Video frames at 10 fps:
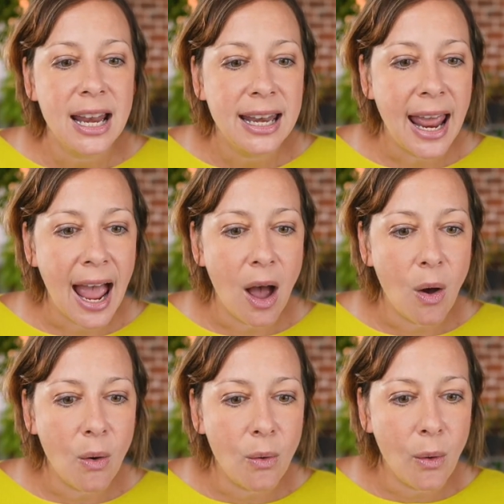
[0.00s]

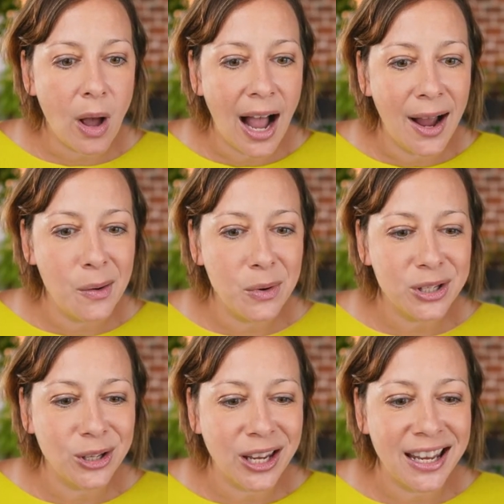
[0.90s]
Now, I
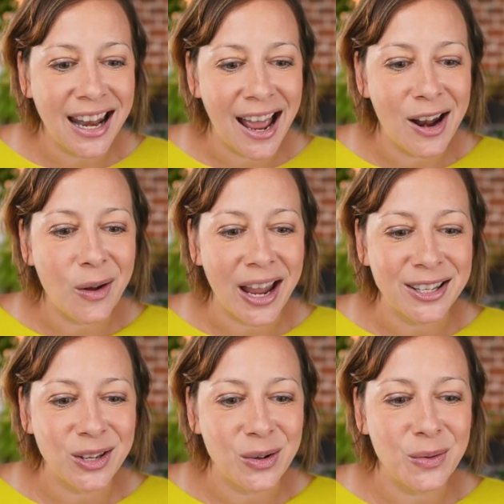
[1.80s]
was looking at, okay,
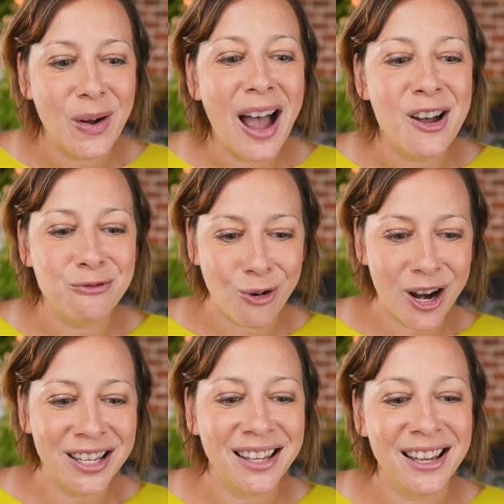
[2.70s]
so
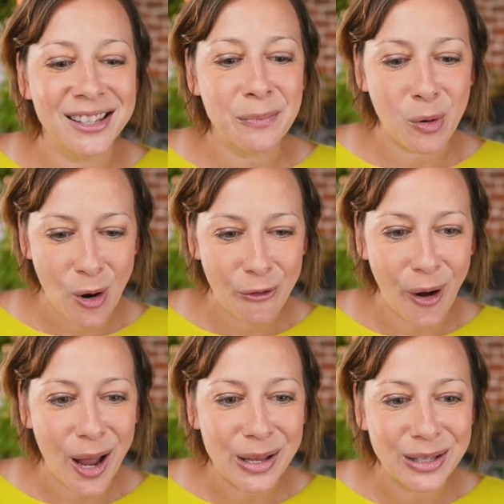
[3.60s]
Rory says
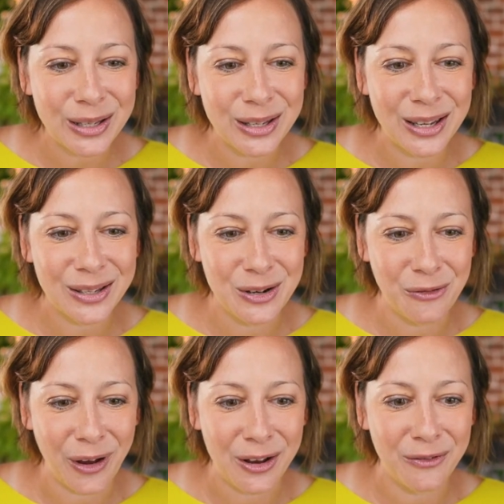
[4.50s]
profiles is his new
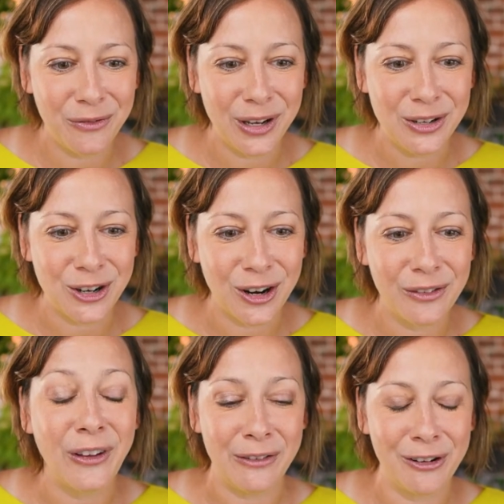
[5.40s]

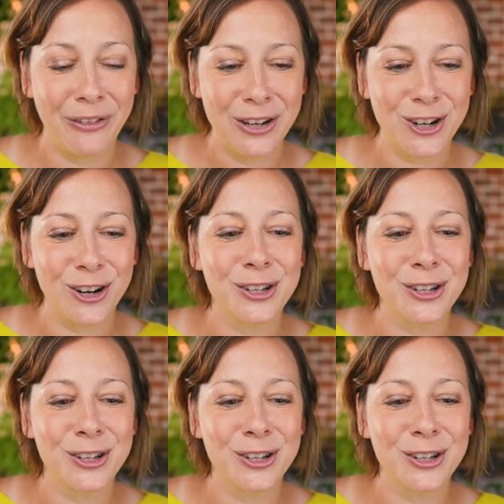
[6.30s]
favorite feature.